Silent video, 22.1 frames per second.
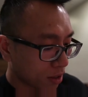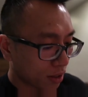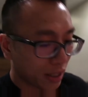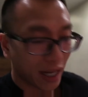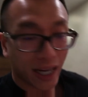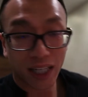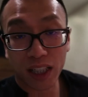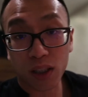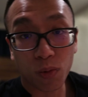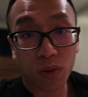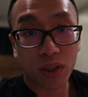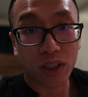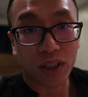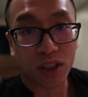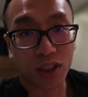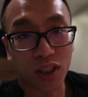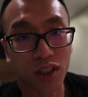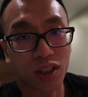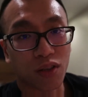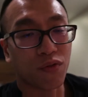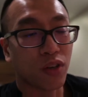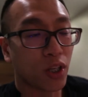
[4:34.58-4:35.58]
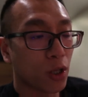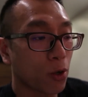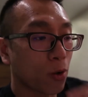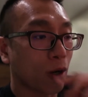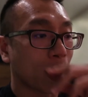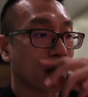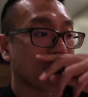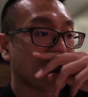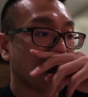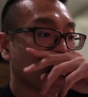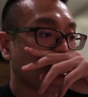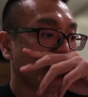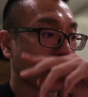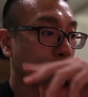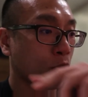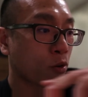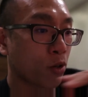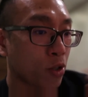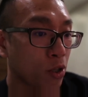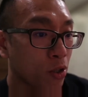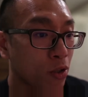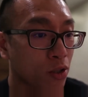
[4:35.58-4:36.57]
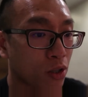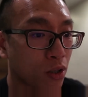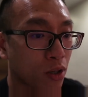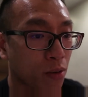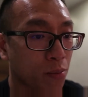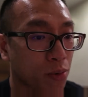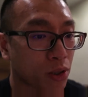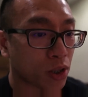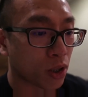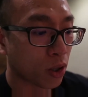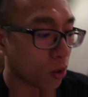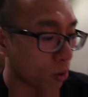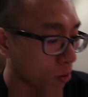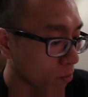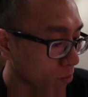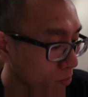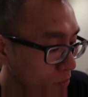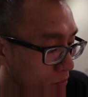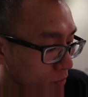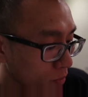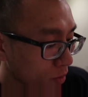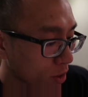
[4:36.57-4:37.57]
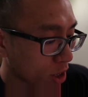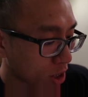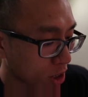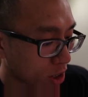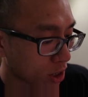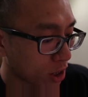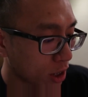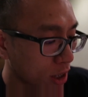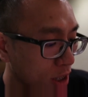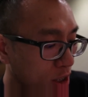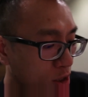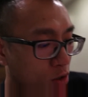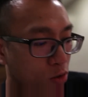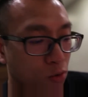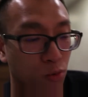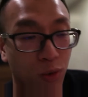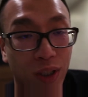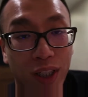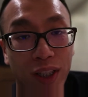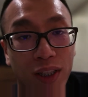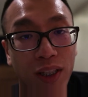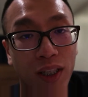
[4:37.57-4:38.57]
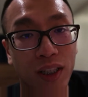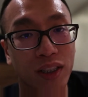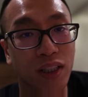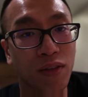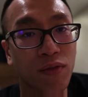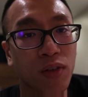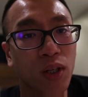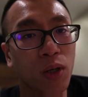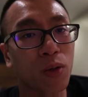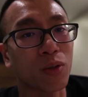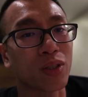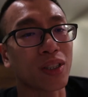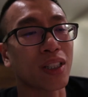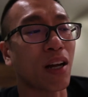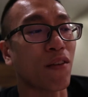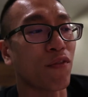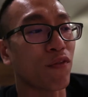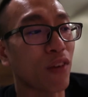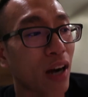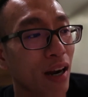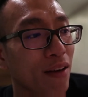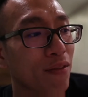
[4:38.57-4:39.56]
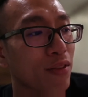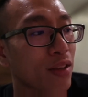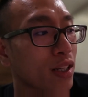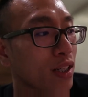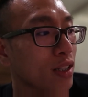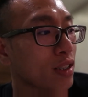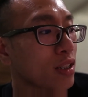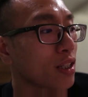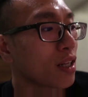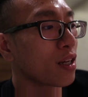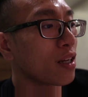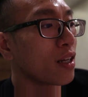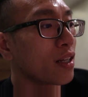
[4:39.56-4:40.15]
the last one is just a video idea for YouTube. So just these three things, even though it's not five things,